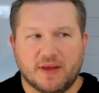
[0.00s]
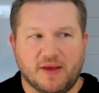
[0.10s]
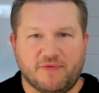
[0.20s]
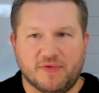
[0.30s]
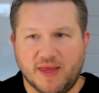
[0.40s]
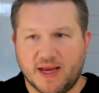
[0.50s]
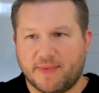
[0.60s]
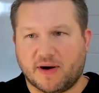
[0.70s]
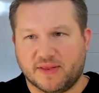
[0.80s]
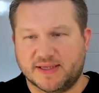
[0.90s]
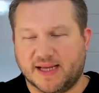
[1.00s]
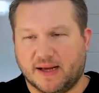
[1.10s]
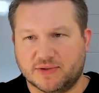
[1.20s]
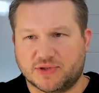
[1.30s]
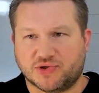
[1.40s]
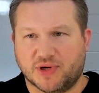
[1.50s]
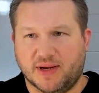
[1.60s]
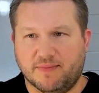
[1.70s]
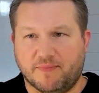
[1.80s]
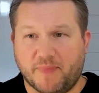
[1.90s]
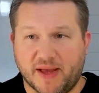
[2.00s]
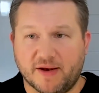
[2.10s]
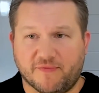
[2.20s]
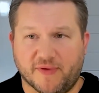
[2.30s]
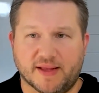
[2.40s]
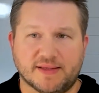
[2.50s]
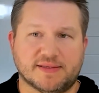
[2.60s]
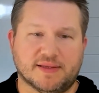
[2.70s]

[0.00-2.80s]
if you think about all the downstream benefits,